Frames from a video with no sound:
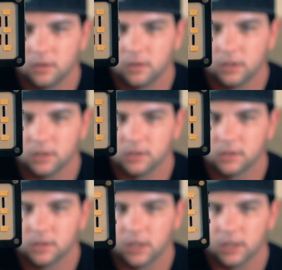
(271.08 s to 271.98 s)

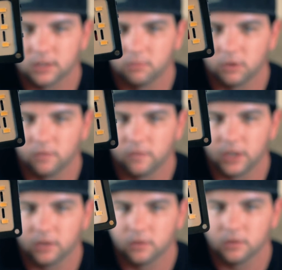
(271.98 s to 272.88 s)
it's got some little
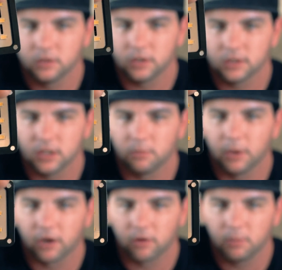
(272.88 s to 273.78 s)
vent holes. You can see the
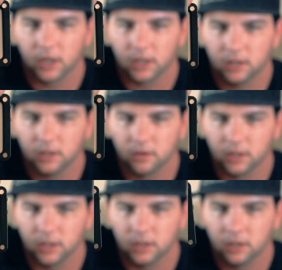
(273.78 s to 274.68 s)
battery back in there
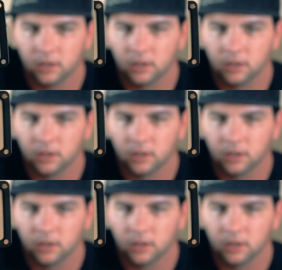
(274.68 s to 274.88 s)
again.